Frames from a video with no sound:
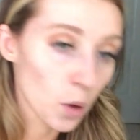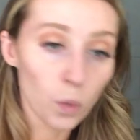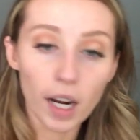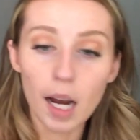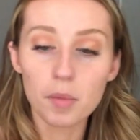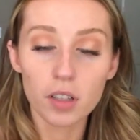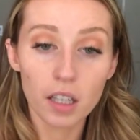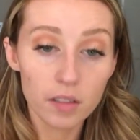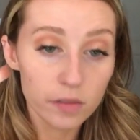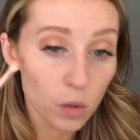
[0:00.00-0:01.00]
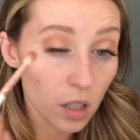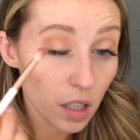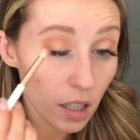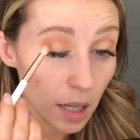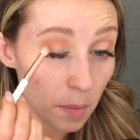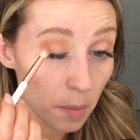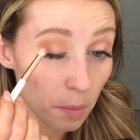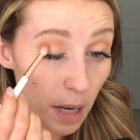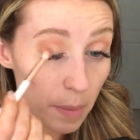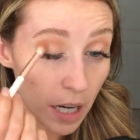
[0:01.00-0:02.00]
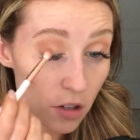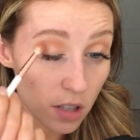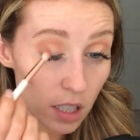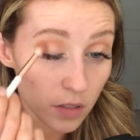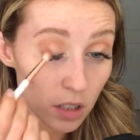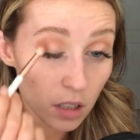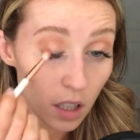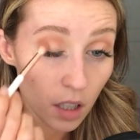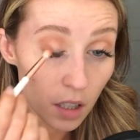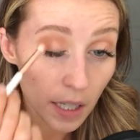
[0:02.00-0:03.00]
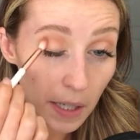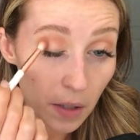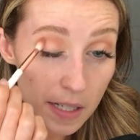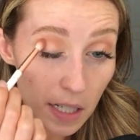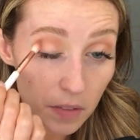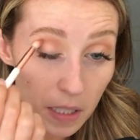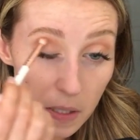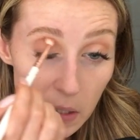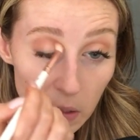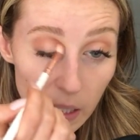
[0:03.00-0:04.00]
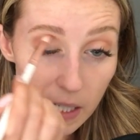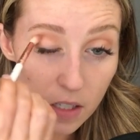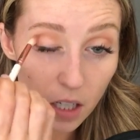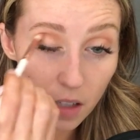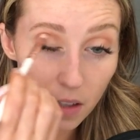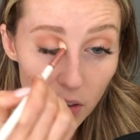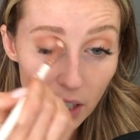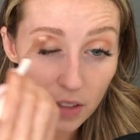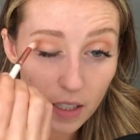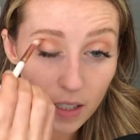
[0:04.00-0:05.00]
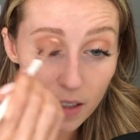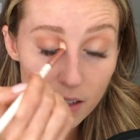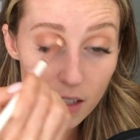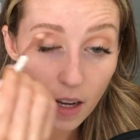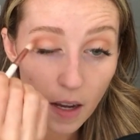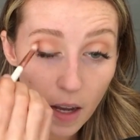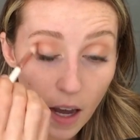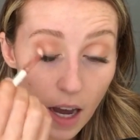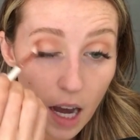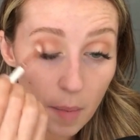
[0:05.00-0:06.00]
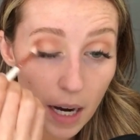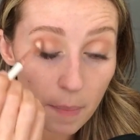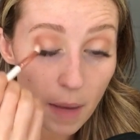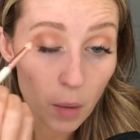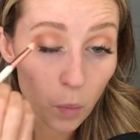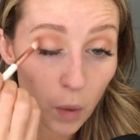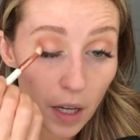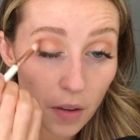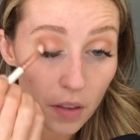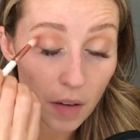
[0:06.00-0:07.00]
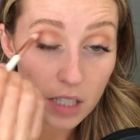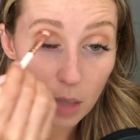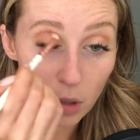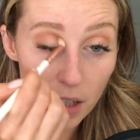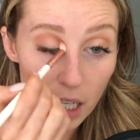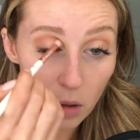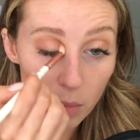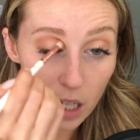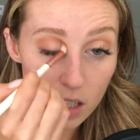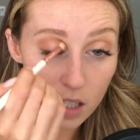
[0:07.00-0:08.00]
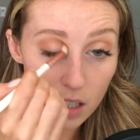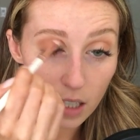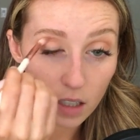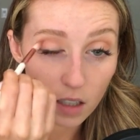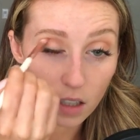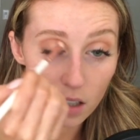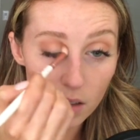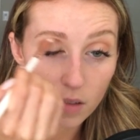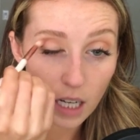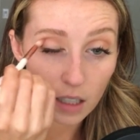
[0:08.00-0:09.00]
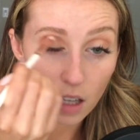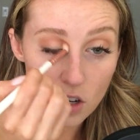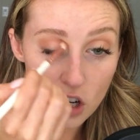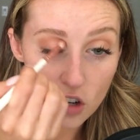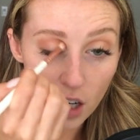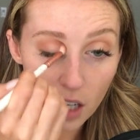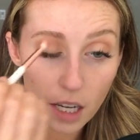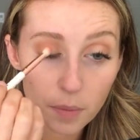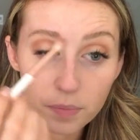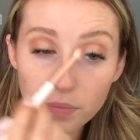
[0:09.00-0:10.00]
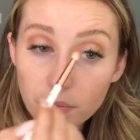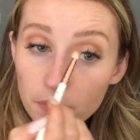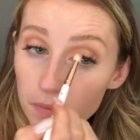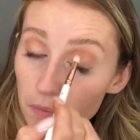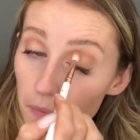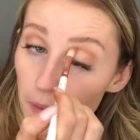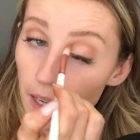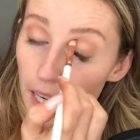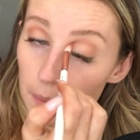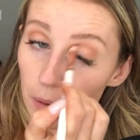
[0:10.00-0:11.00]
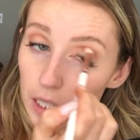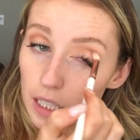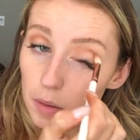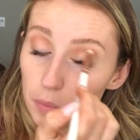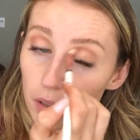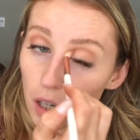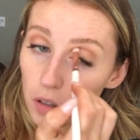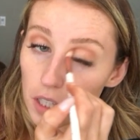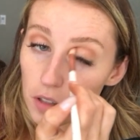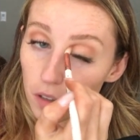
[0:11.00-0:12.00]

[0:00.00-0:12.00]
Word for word: what I'm looking for and my patience level, you know, has definitely decreased throughout the years. Um, I met with, obviously I brought Nick with me because he's like a technology junkie. And I met with the pro that's